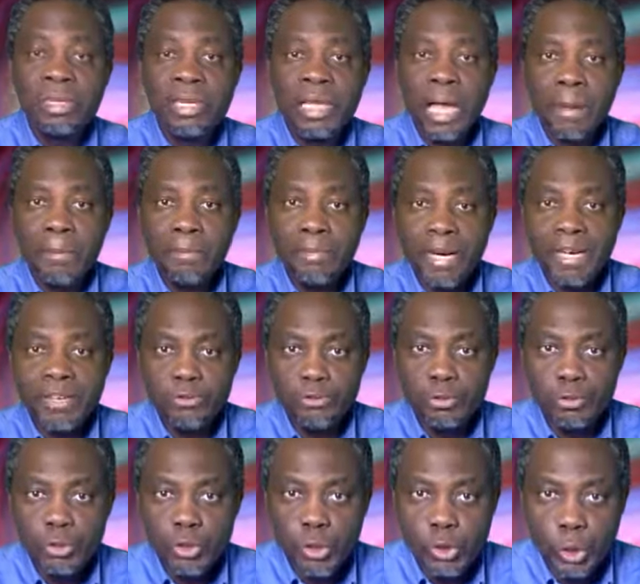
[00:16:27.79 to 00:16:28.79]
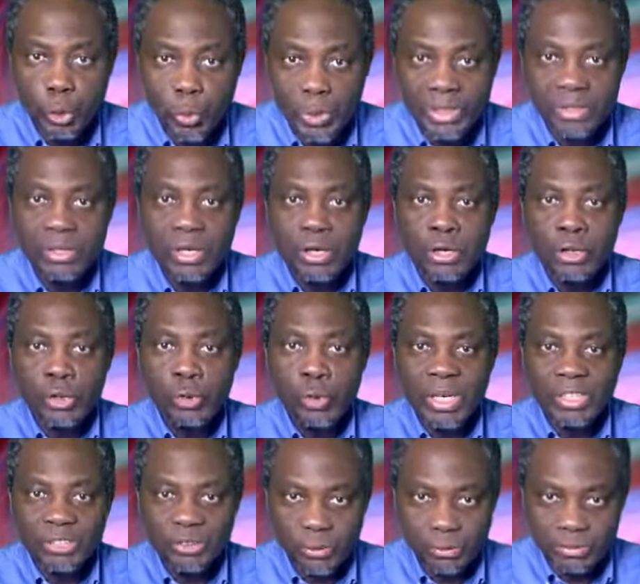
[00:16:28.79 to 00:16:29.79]
and by so doing you
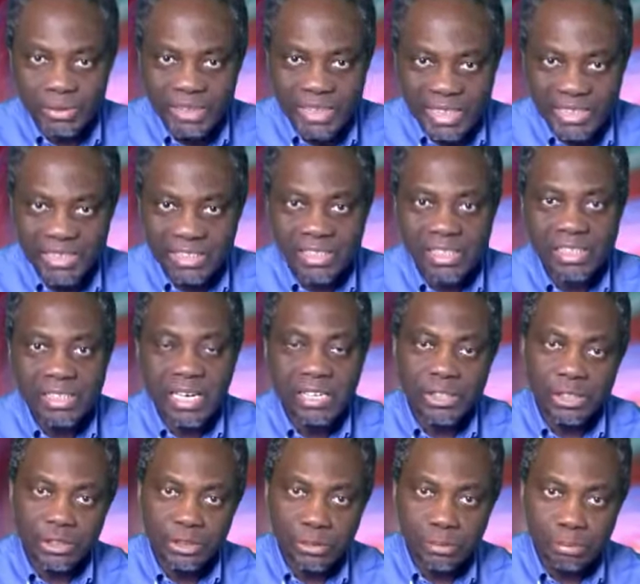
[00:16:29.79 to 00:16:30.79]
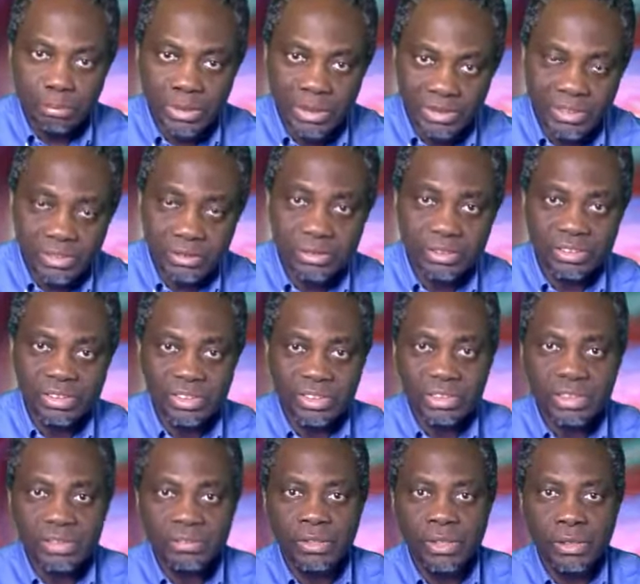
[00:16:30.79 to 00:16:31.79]
are subjecting and submitting
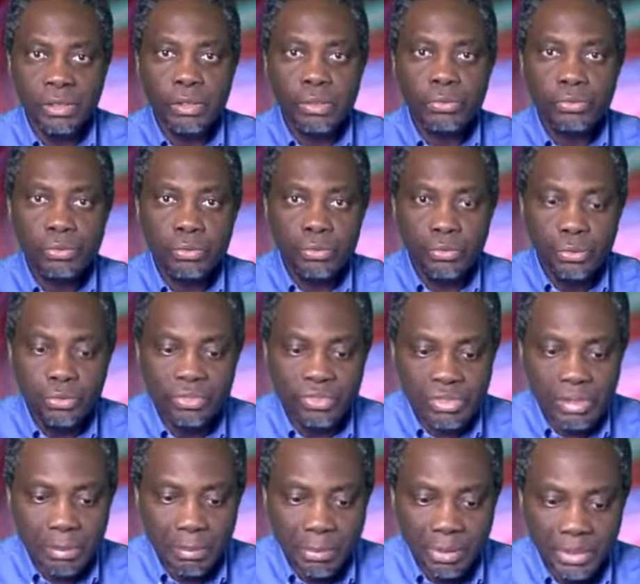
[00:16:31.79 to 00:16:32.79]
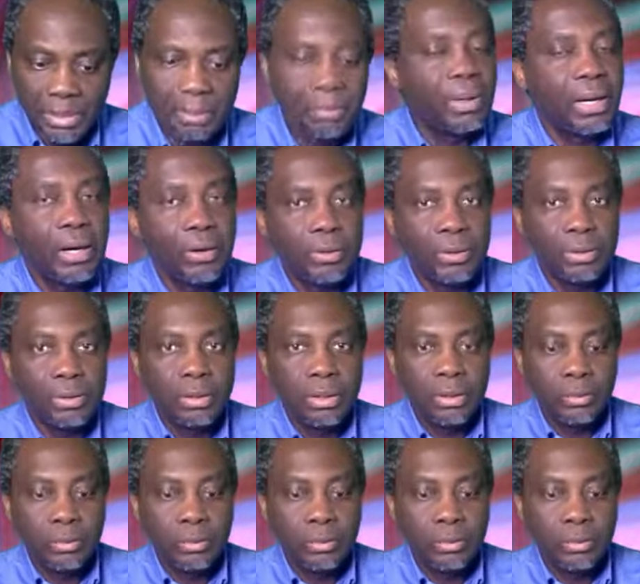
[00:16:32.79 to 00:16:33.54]
yourself to those demonic power.